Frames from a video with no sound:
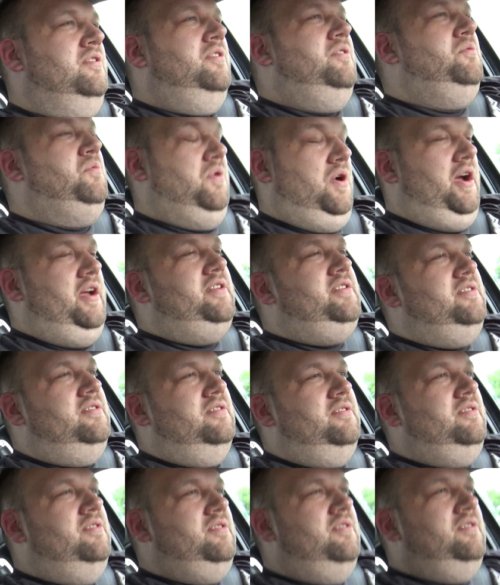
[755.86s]
Right.
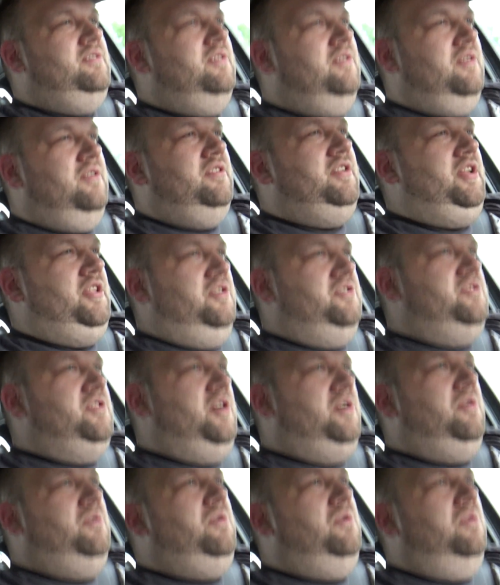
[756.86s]
Yeah, there's
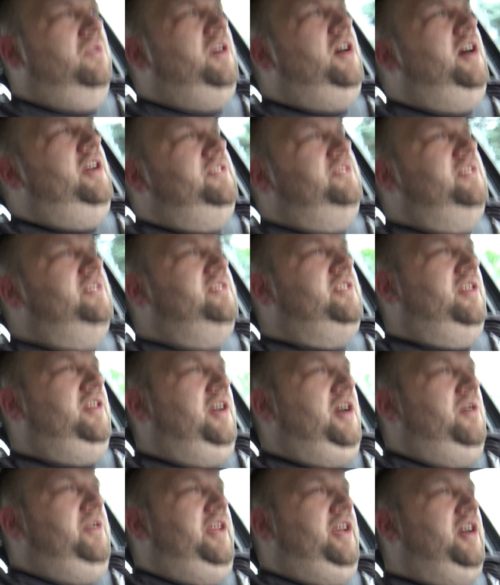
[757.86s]
not a whole lot since
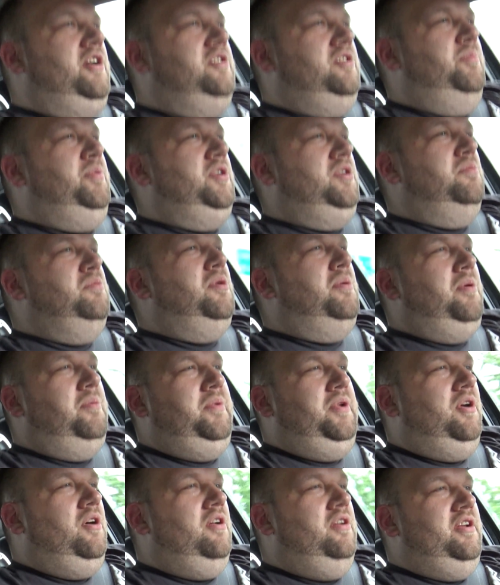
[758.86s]
Audi actually picked them up. I
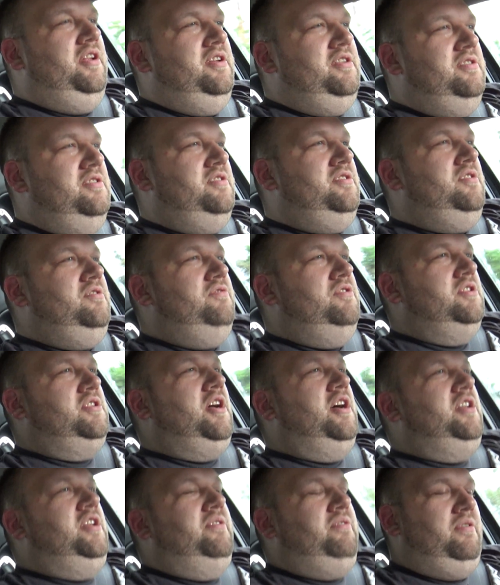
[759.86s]
mean, all it is you've just
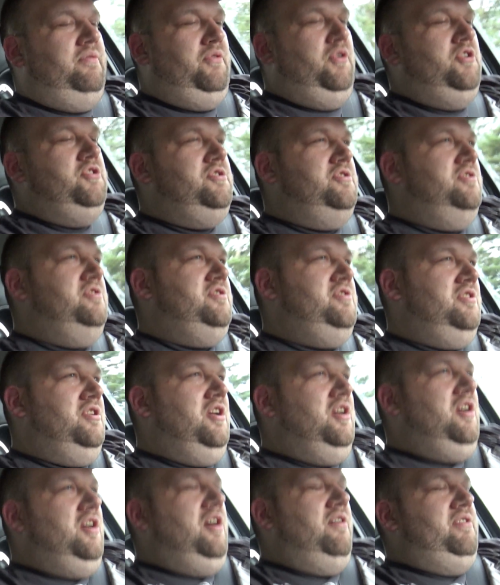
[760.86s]
got different versions
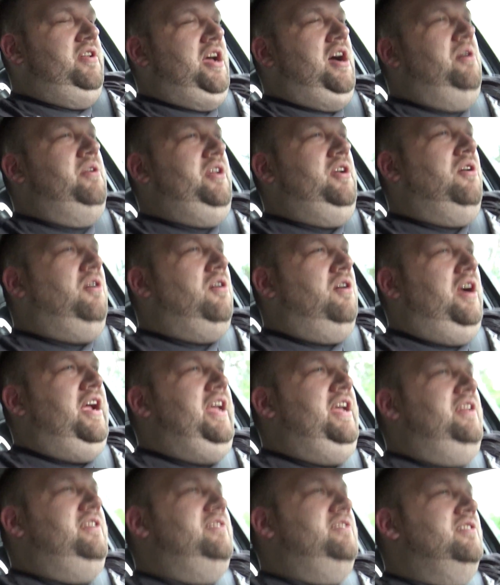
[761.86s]
of an Audi
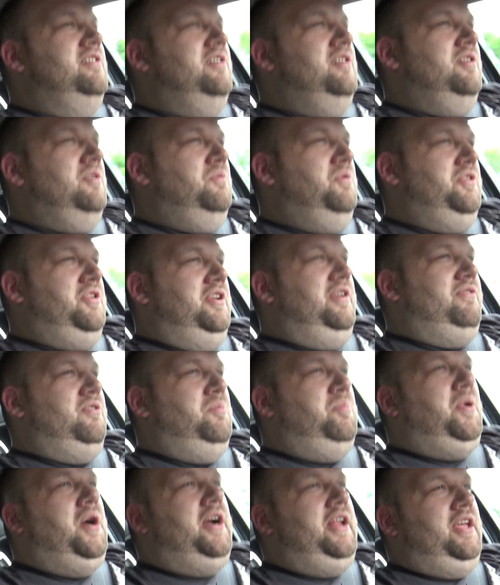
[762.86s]
R8 with a
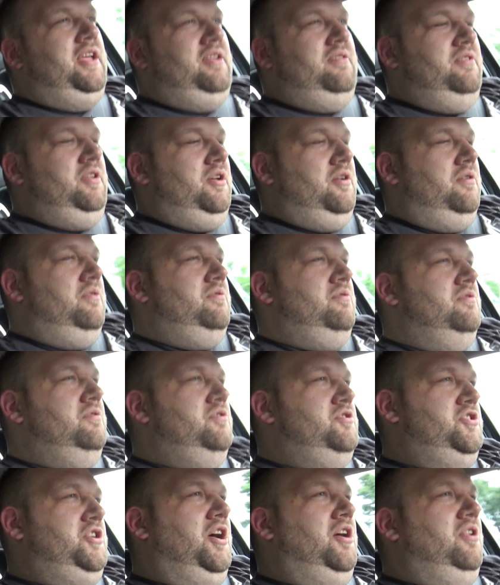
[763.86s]
different body,
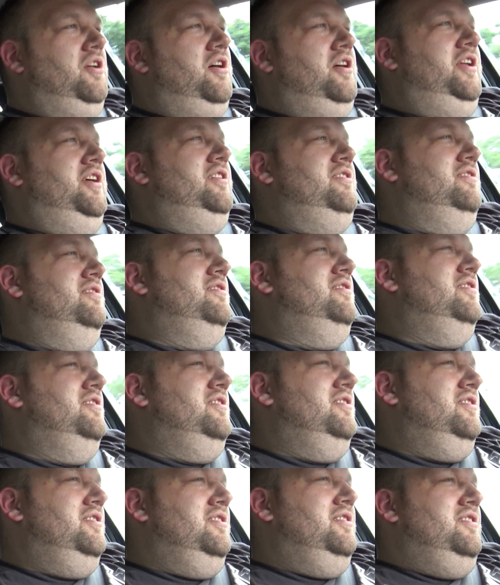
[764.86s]
shell on it.
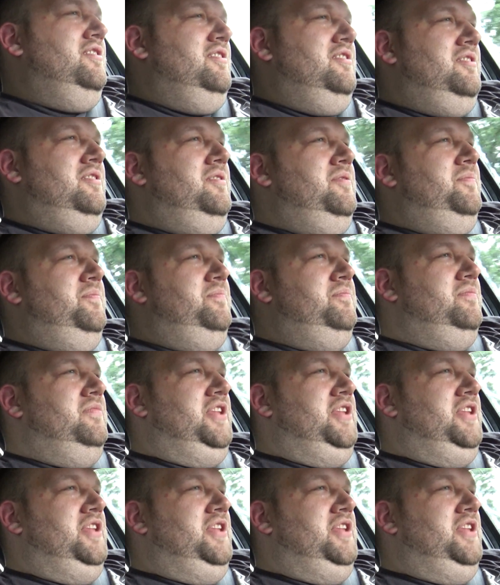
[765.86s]
Yeah, definitely.